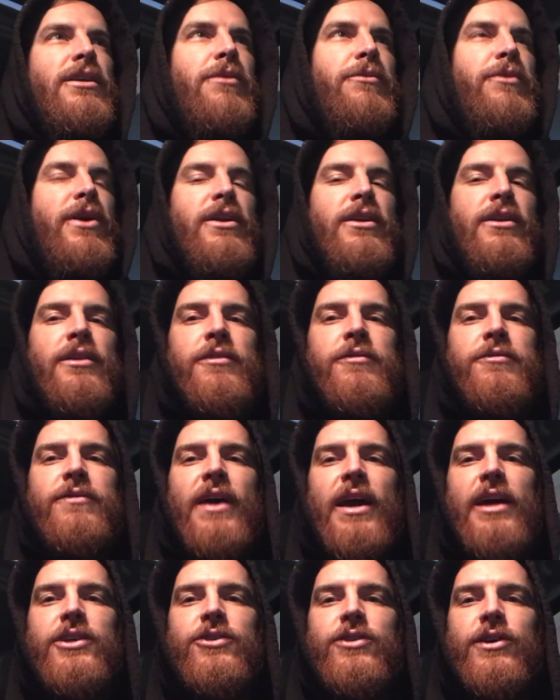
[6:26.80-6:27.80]
compared to the
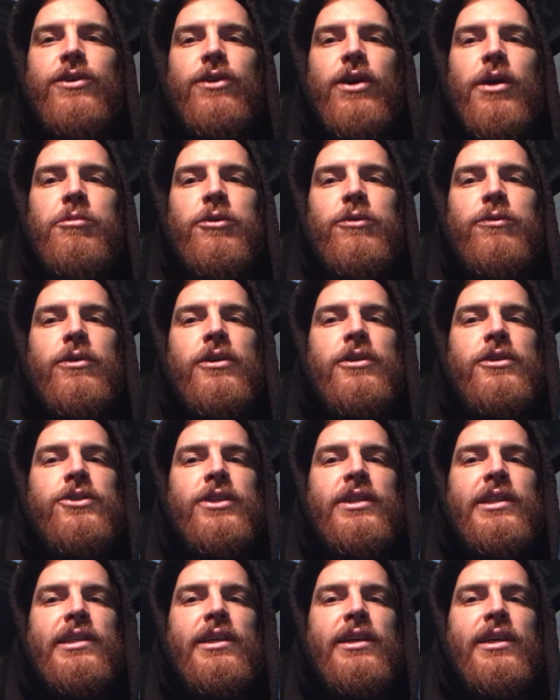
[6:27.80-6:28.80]
factory rubber one,
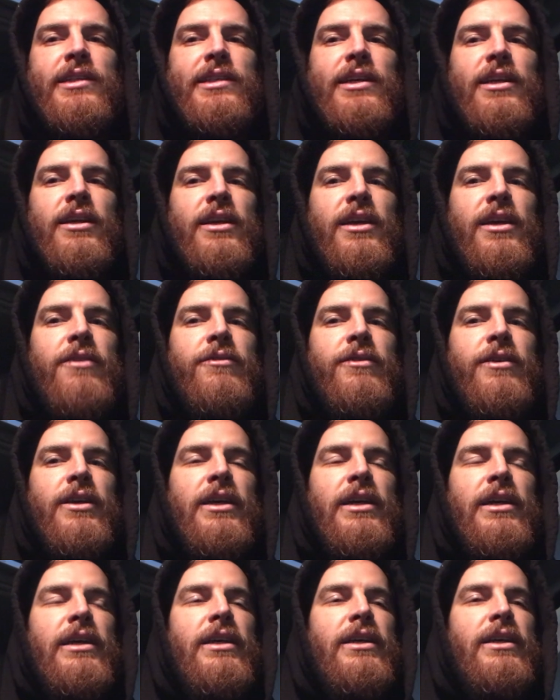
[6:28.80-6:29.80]
it's going to give it
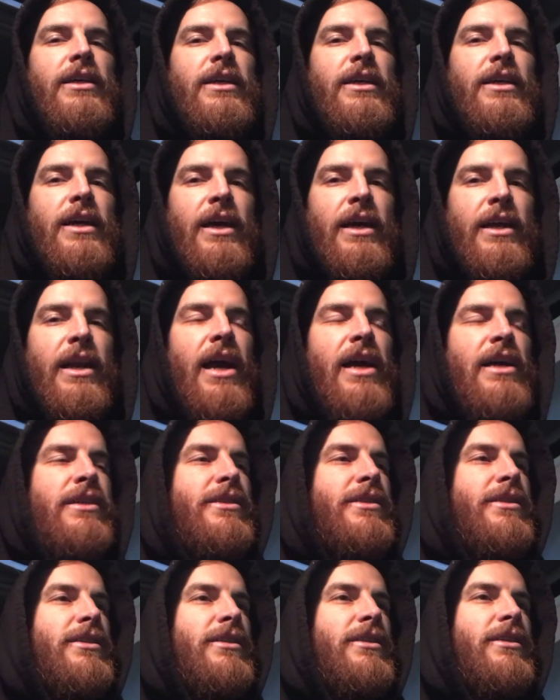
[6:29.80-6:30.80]
a a
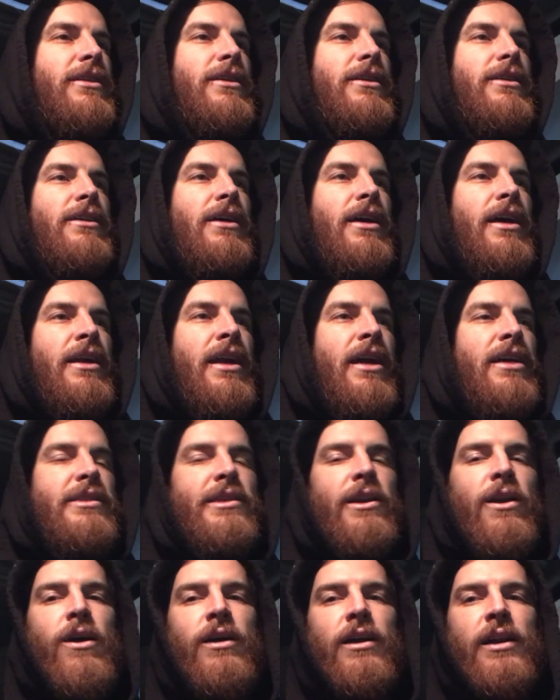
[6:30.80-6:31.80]
nice a nice
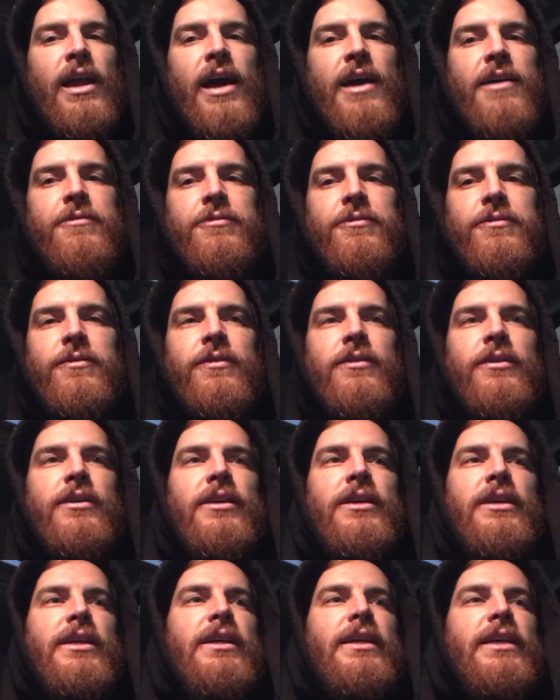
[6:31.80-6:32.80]
long life.
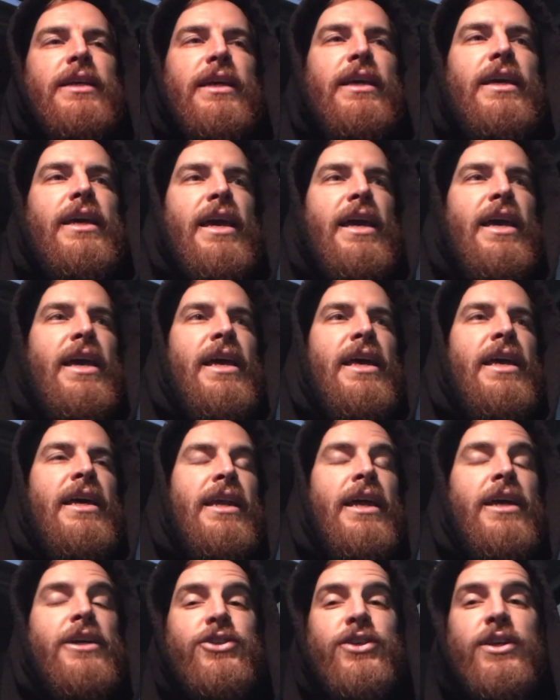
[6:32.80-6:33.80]

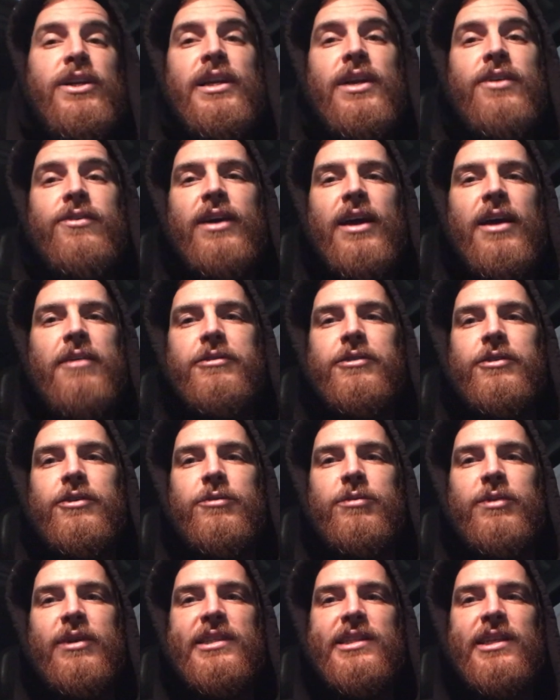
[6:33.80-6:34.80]
And I should have never have to
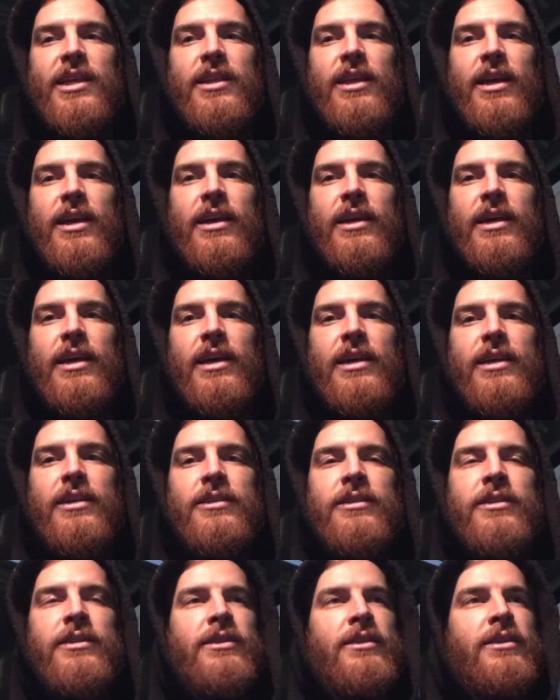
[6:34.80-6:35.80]
replace that thing again,
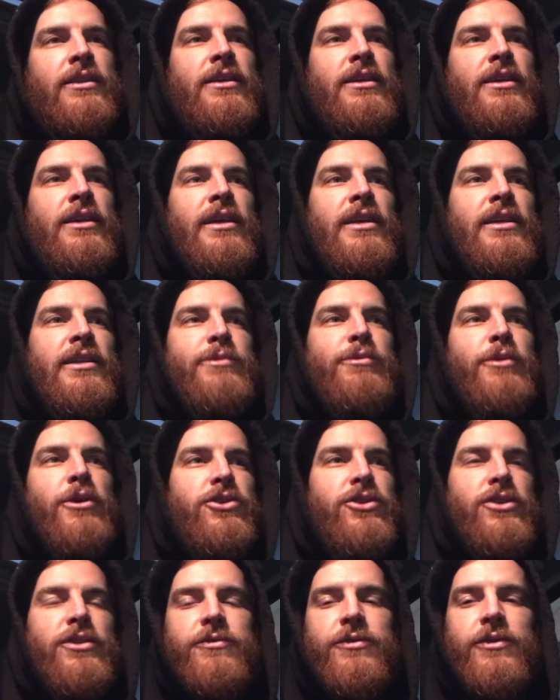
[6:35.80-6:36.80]

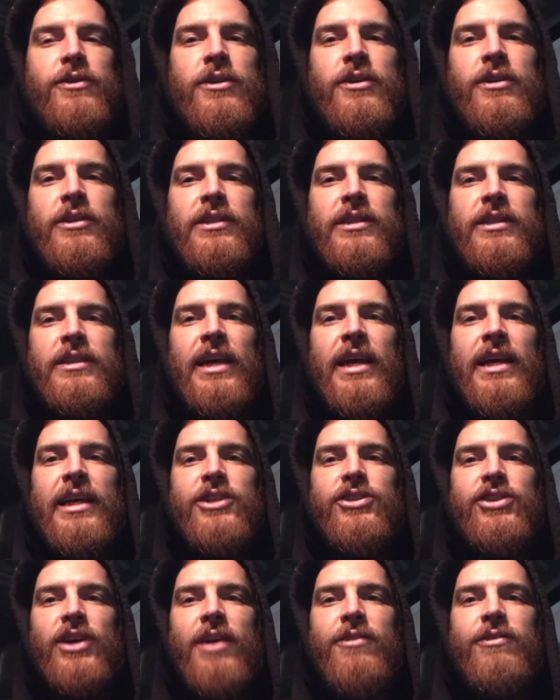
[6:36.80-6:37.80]
especially for daily
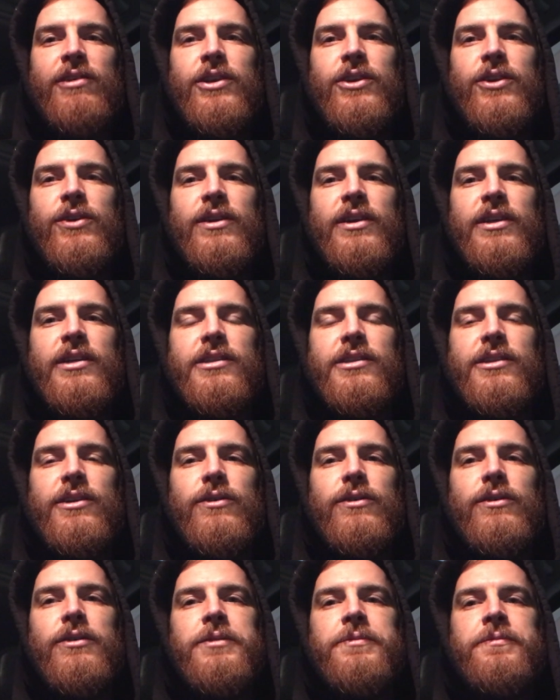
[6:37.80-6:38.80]
driving duties. So